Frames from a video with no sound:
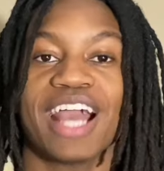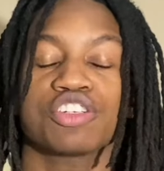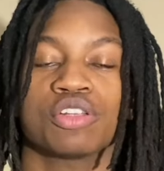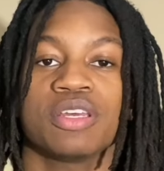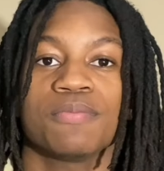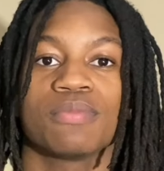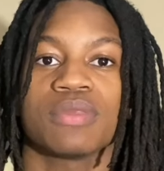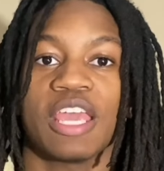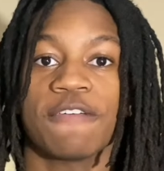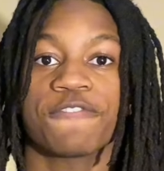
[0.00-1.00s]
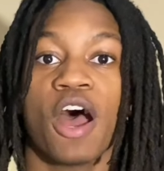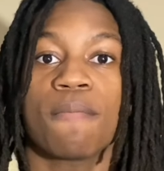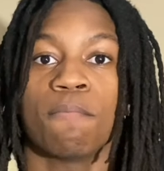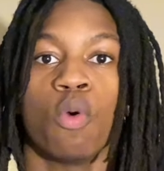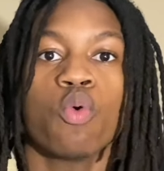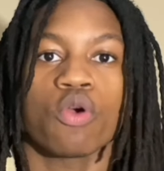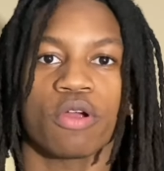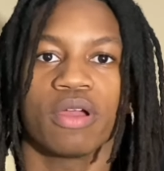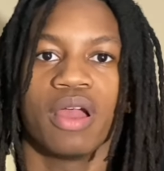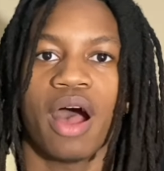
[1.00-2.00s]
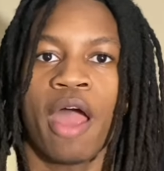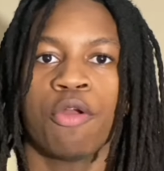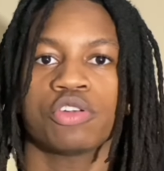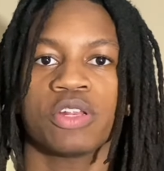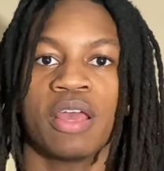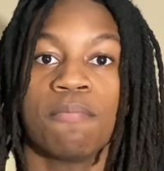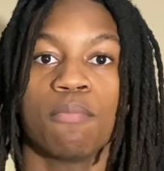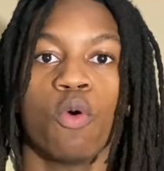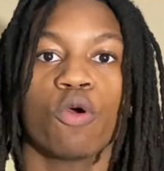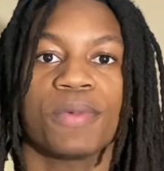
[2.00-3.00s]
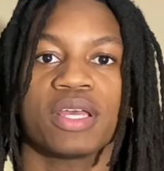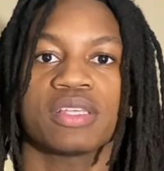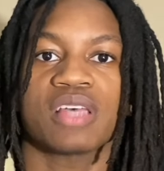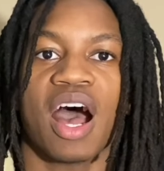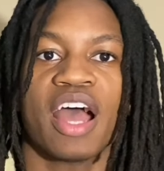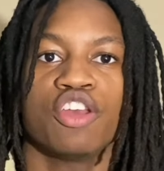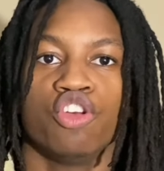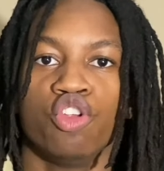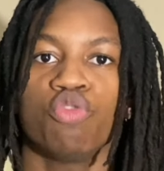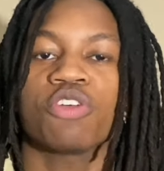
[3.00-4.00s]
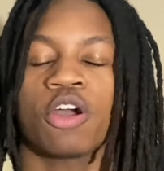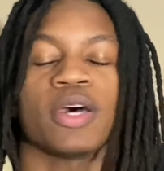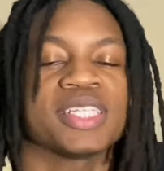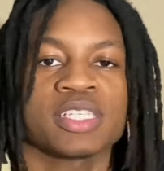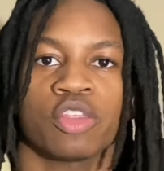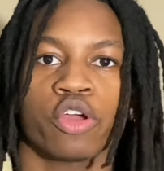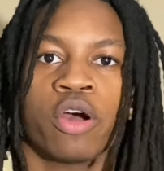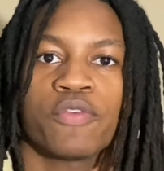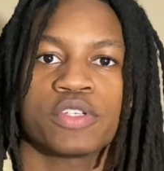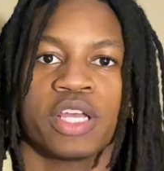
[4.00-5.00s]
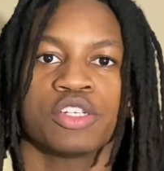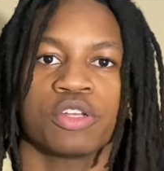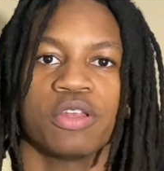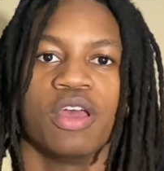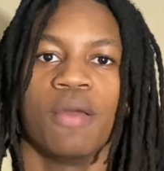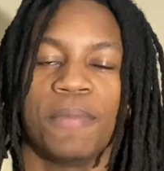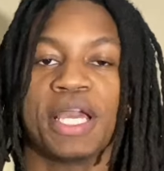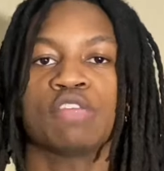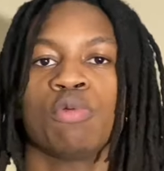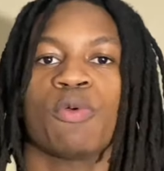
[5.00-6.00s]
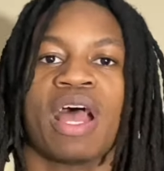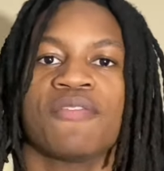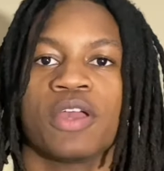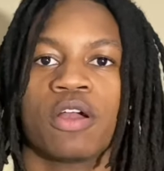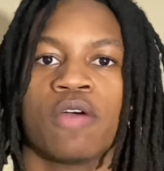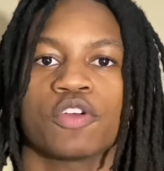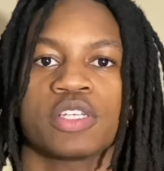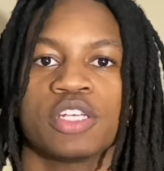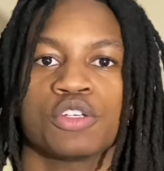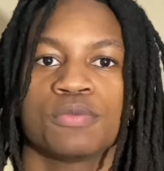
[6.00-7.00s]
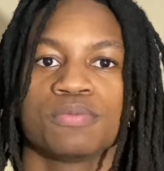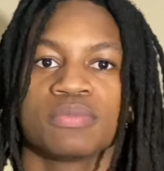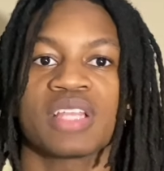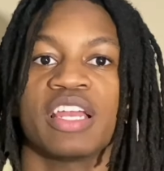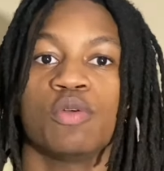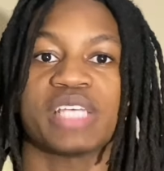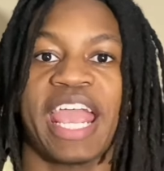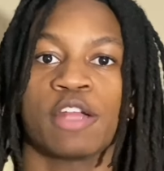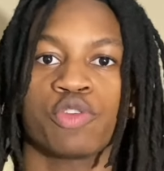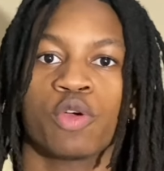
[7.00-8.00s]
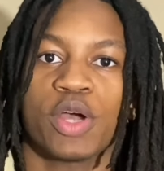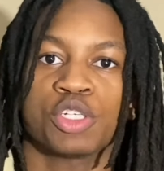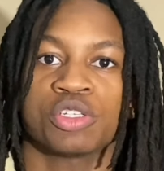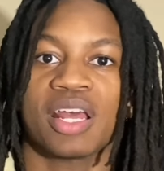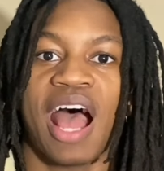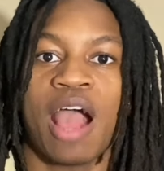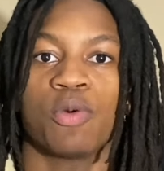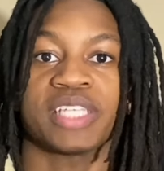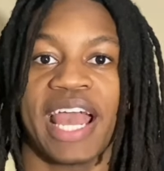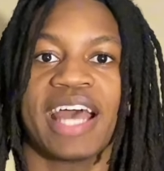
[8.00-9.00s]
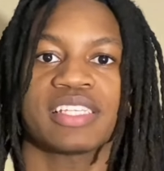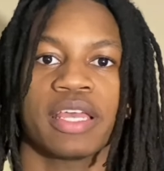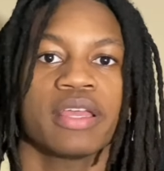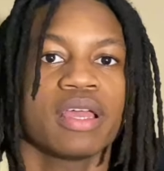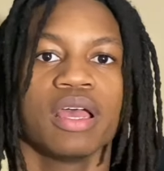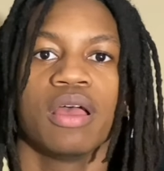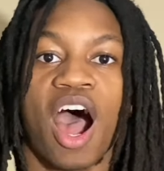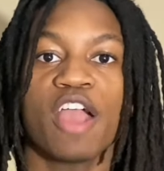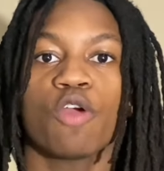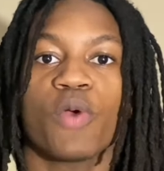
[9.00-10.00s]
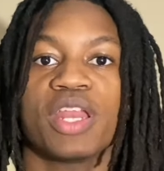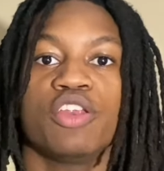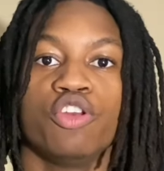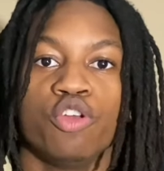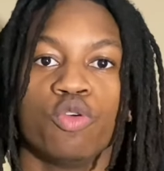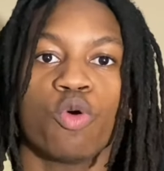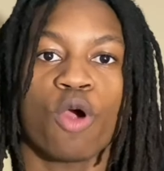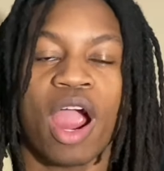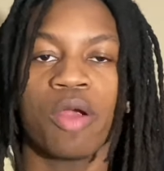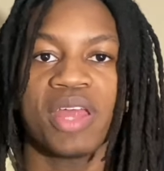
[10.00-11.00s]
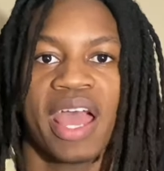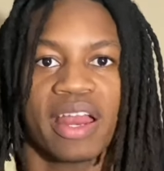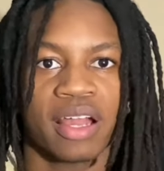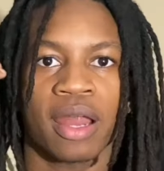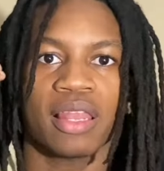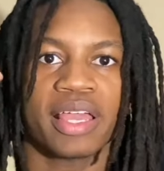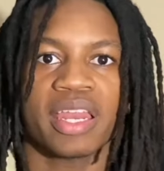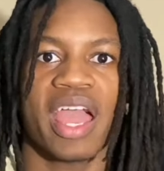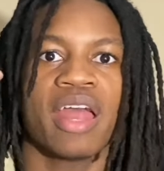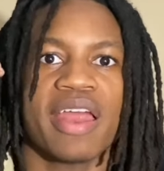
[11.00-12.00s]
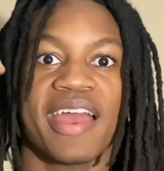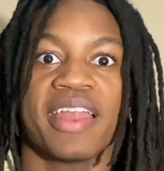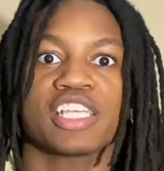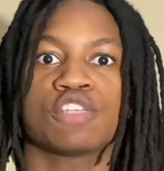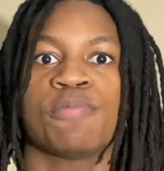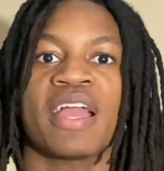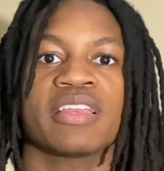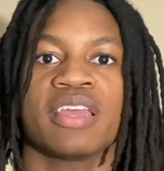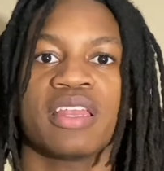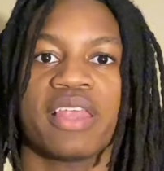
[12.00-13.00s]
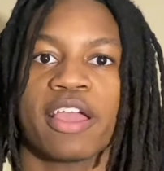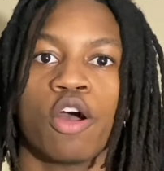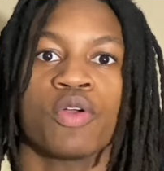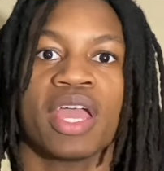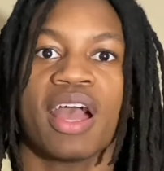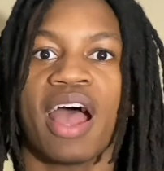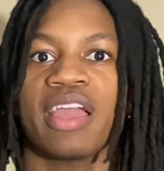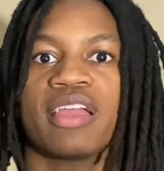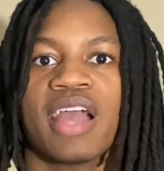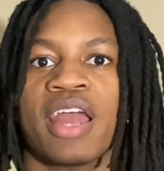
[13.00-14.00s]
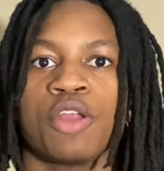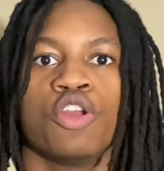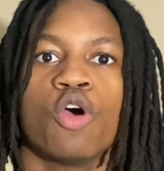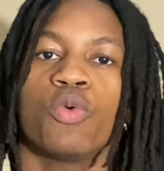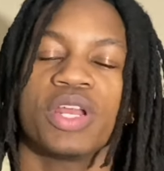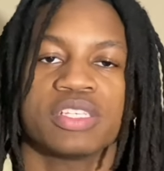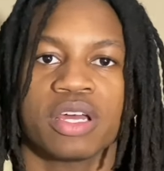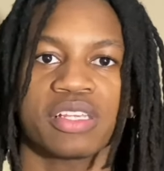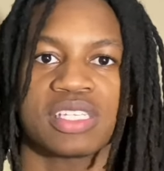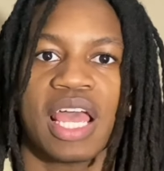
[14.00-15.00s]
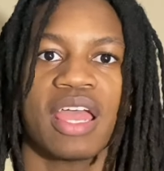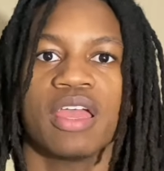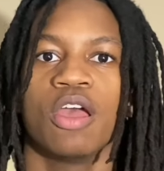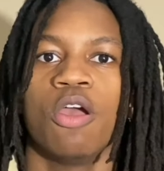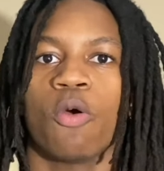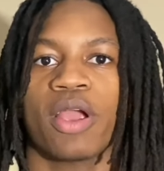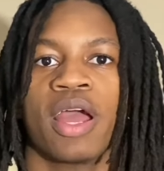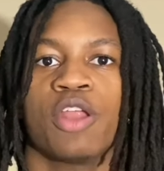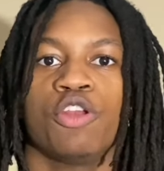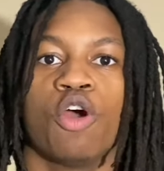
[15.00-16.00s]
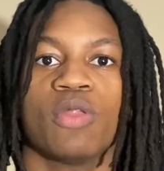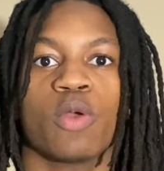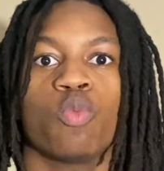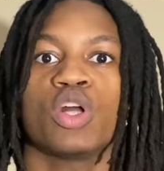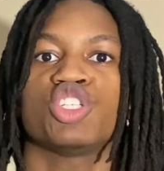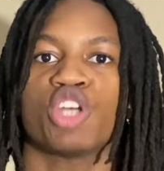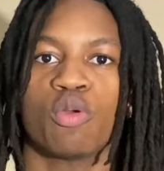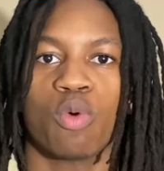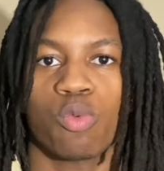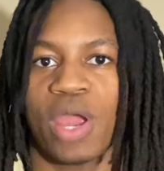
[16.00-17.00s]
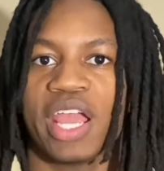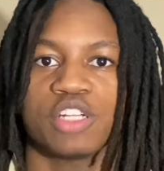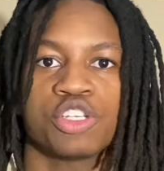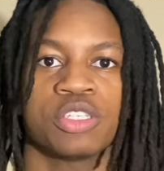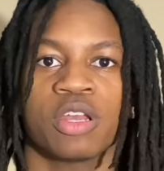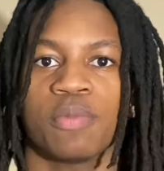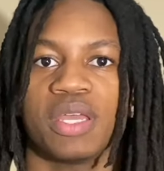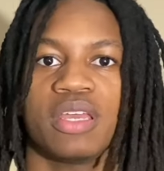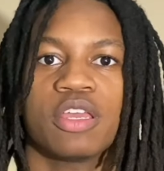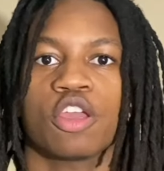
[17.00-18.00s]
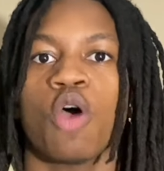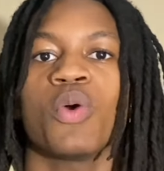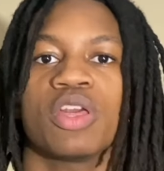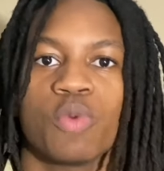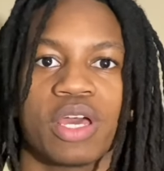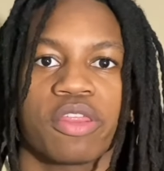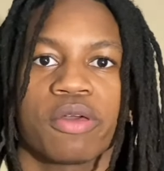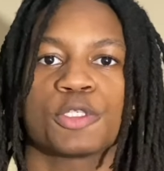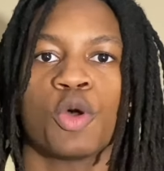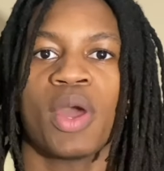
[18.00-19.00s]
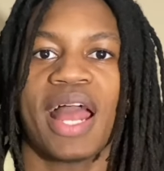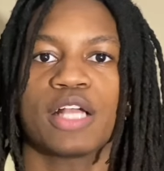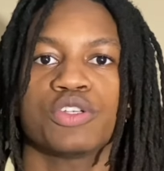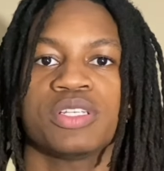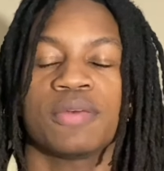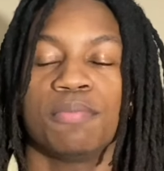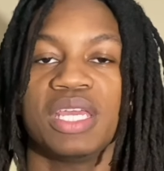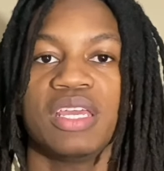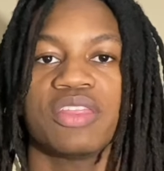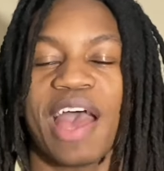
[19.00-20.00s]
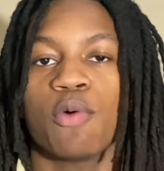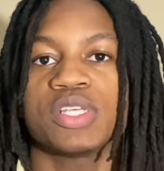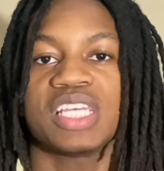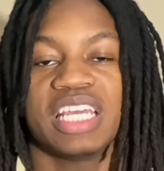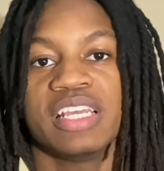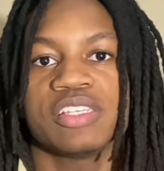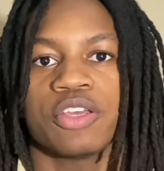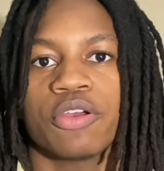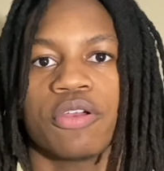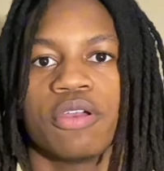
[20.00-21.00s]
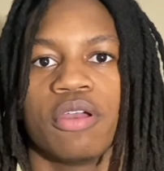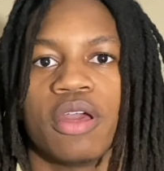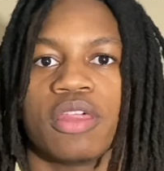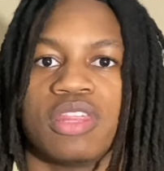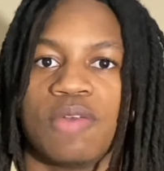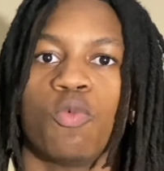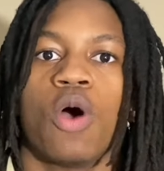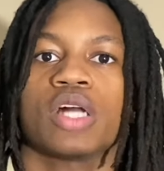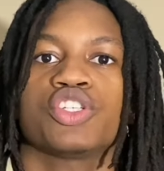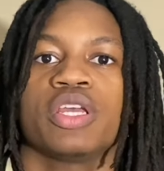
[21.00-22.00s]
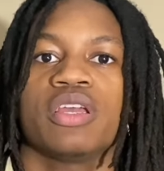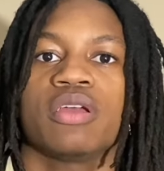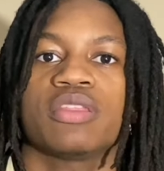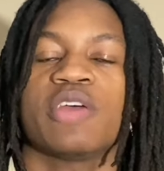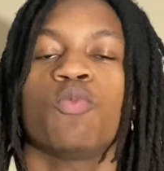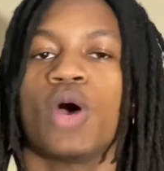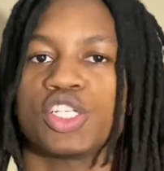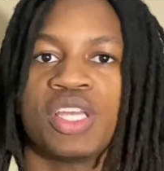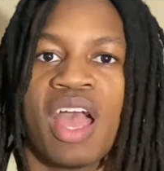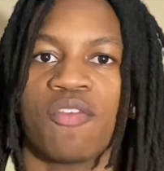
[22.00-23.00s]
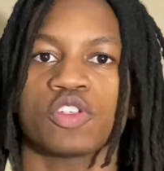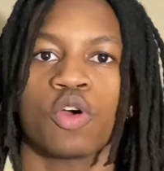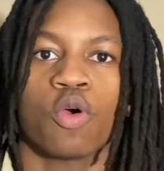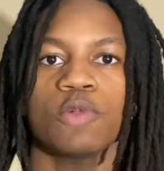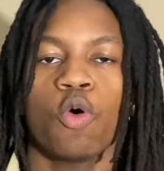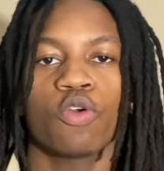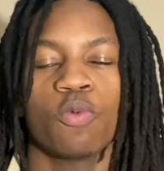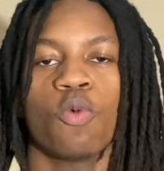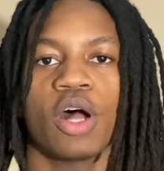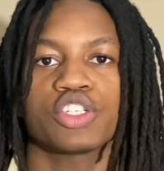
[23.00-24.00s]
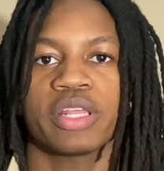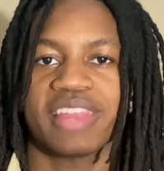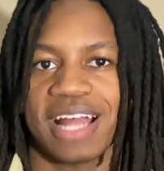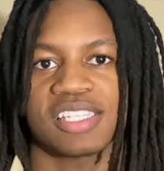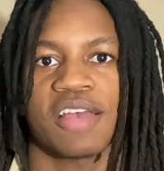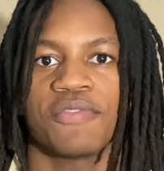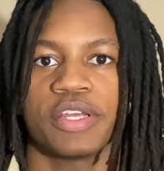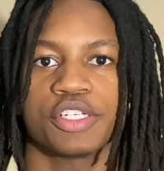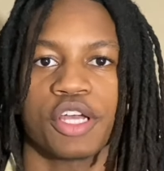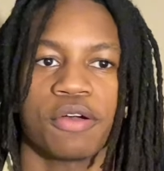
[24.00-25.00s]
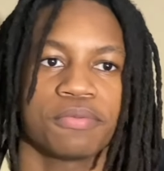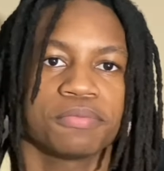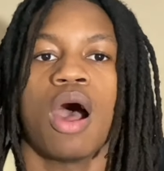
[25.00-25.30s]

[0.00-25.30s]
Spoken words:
Actually, if not more, I understood him more because I knew the context of the conversation. Because we were having a conversation and he was answering questions that I was asking, I already knew, or I already had kind of like an expected, like, okay, I kind of know what he's gonna say, or I kind of know like what general range he's gonna be going with. So it actually, to me, that was easier than watching Avatar, or than watching that 70s show.